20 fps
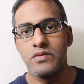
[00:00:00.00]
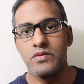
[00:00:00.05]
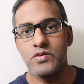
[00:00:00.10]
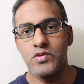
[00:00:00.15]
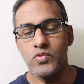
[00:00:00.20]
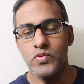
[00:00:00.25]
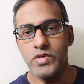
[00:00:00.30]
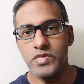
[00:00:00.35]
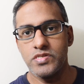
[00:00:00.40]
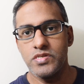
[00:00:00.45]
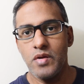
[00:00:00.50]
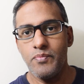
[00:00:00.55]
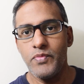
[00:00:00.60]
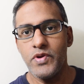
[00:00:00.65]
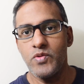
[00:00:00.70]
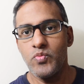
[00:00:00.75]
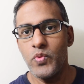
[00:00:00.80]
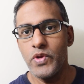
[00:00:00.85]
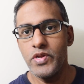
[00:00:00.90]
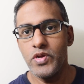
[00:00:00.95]
Through a
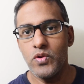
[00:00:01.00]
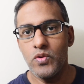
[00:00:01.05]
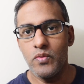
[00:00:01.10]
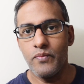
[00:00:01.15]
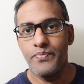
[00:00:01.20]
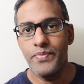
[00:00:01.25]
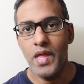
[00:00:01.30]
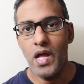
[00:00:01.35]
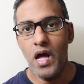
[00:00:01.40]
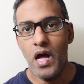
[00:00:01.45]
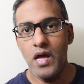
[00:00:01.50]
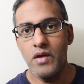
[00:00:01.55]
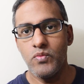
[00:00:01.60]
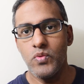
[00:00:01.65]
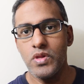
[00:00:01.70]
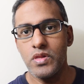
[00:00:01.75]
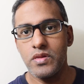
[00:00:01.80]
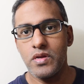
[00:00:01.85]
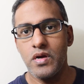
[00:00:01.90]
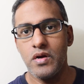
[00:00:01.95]
separate video, I
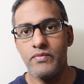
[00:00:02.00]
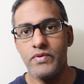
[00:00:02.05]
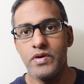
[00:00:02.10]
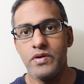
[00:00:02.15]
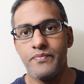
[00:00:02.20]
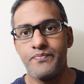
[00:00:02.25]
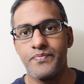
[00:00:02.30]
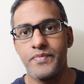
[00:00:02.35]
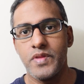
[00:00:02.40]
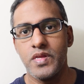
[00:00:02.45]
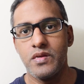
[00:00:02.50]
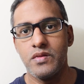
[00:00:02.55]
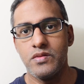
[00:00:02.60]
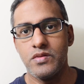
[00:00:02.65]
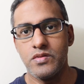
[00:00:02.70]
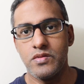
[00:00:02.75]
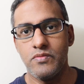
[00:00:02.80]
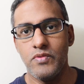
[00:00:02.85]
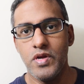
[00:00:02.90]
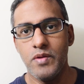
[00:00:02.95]
will cover
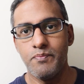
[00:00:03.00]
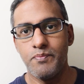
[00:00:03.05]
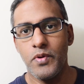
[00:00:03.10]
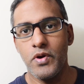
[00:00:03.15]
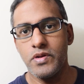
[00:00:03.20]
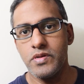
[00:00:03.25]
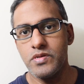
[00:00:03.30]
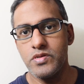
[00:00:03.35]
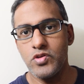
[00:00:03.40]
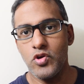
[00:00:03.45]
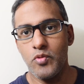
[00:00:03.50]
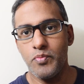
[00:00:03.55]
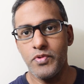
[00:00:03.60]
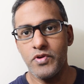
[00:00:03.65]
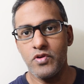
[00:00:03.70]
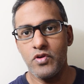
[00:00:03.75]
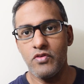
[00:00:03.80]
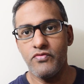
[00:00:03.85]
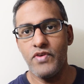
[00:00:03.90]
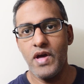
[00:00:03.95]
the important
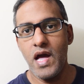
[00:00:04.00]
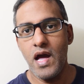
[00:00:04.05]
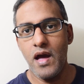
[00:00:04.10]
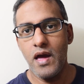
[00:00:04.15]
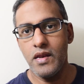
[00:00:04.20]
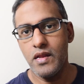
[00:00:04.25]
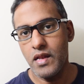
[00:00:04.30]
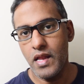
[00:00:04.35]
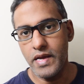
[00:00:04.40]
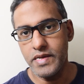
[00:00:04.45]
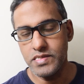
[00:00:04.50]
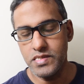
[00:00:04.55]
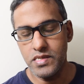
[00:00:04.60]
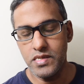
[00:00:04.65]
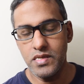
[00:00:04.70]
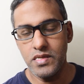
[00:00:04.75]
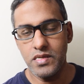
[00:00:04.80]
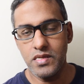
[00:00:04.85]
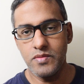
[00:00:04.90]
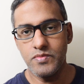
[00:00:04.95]
topic of analyzing
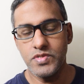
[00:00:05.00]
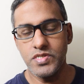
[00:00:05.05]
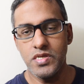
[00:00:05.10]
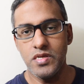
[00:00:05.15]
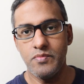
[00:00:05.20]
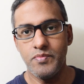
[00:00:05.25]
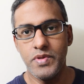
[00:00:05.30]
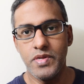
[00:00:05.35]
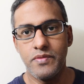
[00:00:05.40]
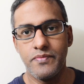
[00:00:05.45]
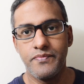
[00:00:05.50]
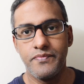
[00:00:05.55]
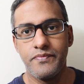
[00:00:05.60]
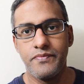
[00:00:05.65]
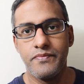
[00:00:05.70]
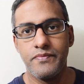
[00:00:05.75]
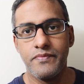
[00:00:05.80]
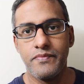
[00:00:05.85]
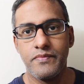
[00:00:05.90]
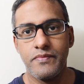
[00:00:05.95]
an income statement.
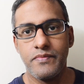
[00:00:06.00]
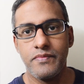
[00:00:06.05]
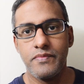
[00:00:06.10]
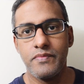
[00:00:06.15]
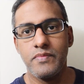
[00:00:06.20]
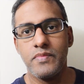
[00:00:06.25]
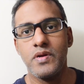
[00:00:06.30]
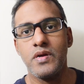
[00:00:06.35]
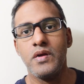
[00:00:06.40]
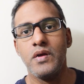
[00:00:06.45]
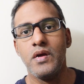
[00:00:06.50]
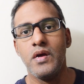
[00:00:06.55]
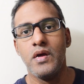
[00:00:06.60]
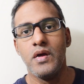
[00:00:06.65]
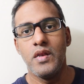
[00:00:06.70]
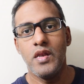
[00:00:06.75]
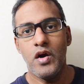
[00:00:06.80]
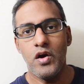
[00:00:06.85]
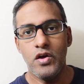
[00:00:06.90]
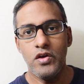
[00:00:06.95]

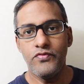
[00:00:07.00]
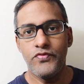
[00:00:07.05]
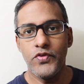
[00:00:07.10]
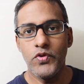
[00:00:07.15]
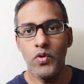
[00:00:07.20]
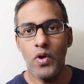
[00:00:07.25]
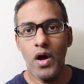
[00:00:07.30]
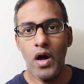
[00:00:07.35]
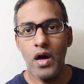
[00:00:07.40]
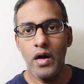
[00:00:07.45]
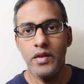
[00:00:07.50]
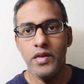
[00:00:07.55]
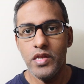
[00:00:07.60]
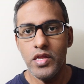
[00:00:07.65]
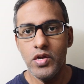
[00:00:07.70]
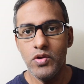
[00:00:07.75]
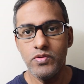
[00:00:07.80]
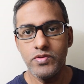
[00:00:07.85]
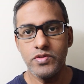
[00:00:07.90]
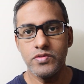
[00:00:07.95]
Now, if you are
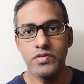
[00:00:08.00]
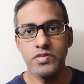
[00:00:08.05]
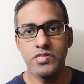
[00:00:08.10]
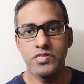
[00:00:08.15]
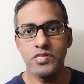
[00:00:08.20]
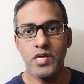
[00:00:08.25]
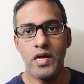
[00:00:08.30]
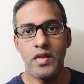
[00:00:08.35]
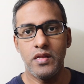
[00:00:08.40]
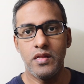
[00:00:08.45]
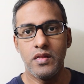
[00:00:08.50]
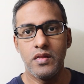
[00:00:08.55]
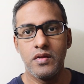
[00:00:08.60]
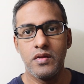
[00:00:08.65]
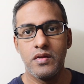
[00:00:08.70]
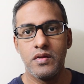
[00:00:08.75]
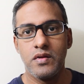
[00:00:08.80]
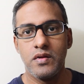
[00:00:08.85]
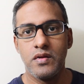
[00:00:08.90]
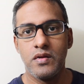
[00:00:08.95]
new to this channel,
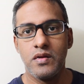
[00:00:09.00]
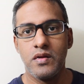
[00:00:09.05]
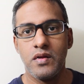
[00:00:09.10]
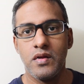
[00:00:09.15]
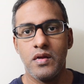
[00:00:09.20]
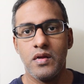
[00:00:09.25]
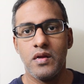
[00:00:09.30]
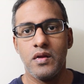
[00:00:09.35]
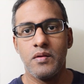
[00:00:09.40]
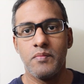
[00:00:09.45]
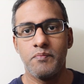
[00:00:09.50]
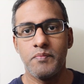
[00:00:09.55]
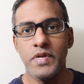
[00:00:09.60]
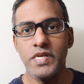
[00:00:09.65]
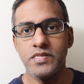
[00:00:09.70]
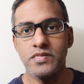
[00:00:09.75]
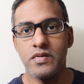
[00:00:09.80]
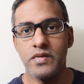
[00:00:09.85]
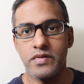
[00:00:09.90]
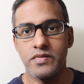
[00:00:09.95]

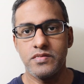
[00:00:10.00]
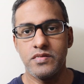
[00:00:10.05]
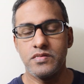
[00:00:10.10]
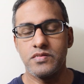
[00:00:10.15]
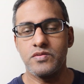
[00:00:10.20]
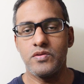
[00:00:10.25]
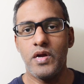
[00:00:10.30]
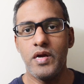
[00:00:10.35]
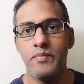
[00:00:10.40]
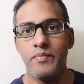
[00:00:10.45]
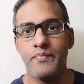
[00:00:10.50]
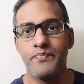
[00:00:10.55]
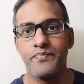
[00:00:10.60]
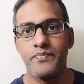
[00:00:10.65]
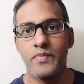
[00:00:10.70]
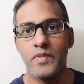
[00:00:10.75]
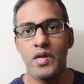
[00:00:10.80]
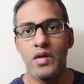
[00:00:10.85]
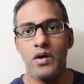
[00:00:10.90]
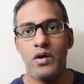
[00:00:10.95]
please click subscribe.
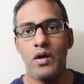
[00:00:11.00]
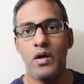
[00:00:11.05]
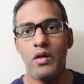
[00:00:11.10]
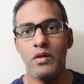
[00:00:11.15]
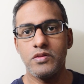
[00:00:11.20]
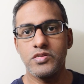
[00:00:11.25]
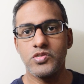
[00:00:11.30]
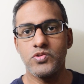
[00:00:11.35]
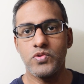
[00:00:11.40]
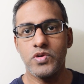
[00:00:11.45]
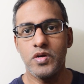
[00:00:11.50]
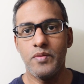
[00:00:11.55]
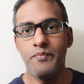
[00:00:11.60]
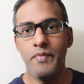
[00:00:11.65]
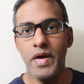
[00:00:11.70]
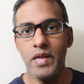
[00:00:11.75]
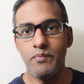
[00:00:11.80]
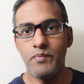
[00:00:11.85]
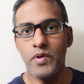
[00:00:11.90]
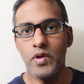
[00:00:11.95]
Also
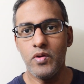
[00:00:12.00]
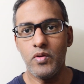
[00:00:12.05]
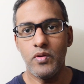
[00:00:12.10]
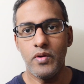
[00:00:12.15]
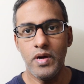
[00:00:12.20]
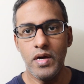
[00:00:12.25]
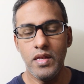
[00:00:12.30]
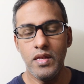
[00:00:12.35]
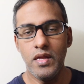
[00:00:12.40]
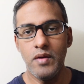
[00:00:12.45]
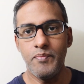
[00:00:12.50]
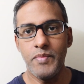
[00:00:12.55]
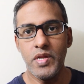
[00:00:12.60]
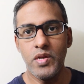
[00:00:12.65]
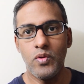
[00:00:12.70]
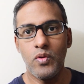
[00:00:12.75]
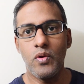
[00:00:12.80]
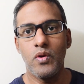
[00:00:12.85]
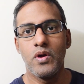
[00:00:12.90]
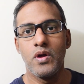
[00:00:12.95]
comment below and let me
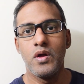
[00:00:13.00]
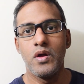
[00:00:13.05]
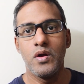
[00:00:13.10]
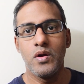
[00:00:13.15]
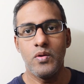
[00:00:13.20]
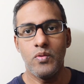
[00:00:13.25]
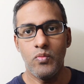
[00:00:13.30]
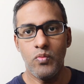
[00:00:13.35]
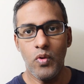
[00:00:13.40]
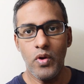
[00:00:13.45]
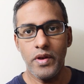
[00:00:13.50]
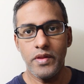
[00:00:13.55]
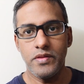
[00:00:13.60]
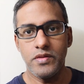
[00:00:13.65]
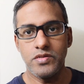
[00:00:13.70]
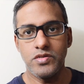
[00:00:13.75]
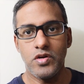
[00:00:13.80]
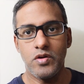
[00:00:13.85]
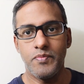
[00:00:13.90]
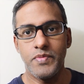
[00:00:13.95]
know what are
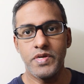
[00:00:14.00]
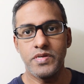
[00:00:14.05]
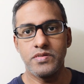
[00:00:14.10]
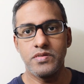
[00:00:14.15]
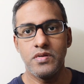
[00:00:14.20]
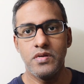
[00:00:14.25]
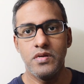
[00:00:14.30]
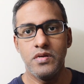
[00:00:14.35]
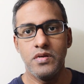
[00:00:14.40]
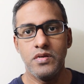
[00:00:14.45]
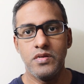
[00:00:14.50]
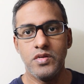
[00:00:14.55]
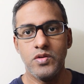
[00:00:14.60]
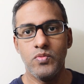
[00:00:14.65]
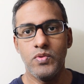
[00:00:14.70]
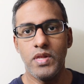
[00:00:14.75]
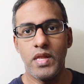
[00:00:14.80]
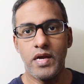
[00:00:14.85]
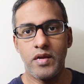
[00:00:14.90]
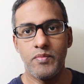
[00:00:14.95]
the topics you
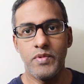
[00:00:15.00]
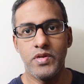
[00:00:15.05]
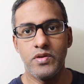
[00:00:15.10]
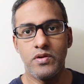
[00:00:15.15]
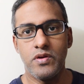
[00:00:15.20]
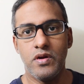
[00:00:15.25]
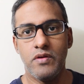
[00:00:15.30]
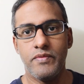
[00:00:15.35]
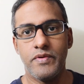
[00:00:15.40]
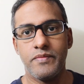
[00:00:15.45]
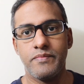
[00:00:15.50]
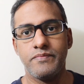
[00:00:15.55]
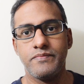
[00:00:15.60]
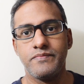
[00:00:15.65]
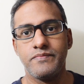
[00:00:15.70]
would like me to cover.